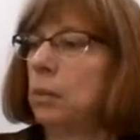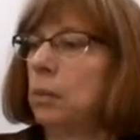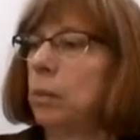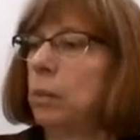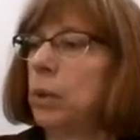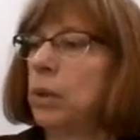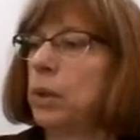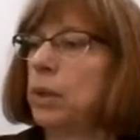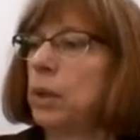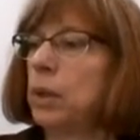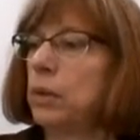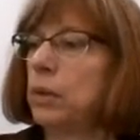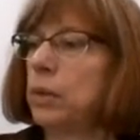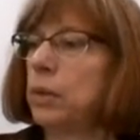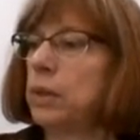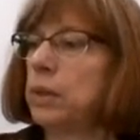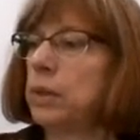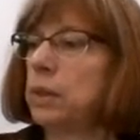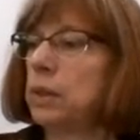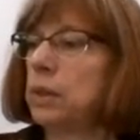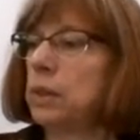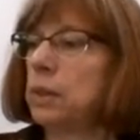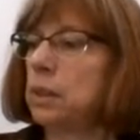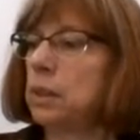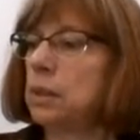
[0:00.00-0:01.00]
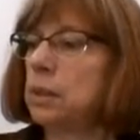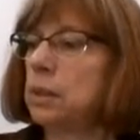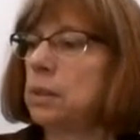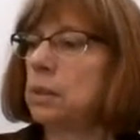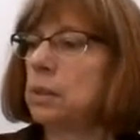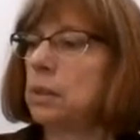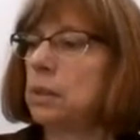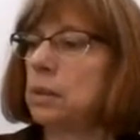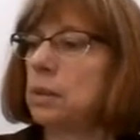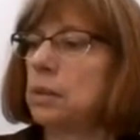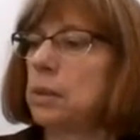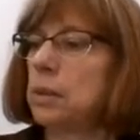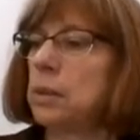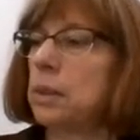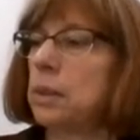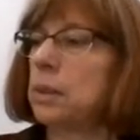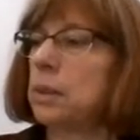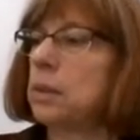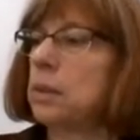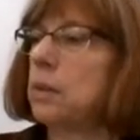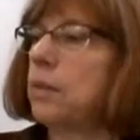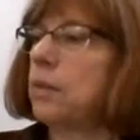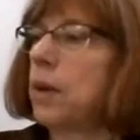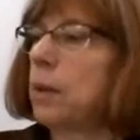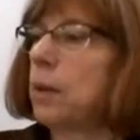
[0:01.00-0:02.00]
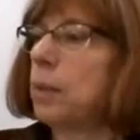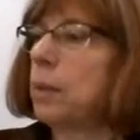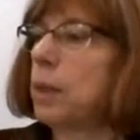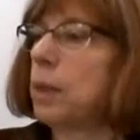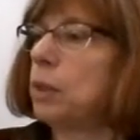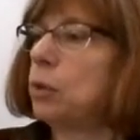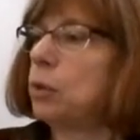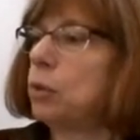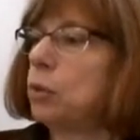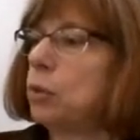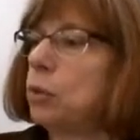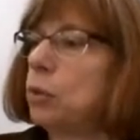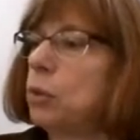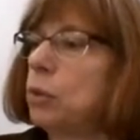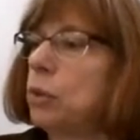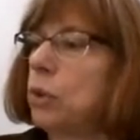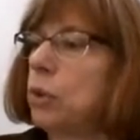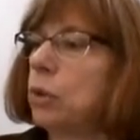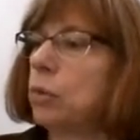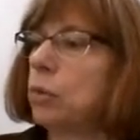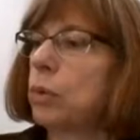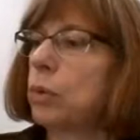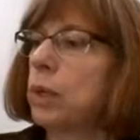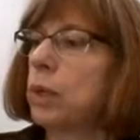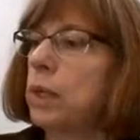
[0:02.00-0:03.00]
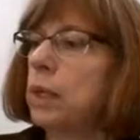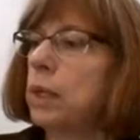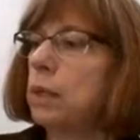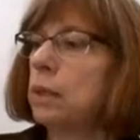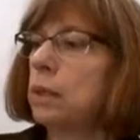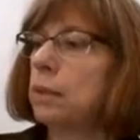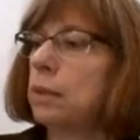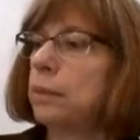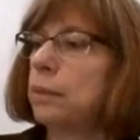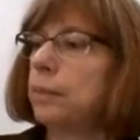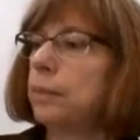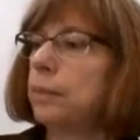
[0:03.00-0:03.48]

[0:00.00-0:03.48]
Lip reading: Bring down the 6. 6 divided by 2 is 3.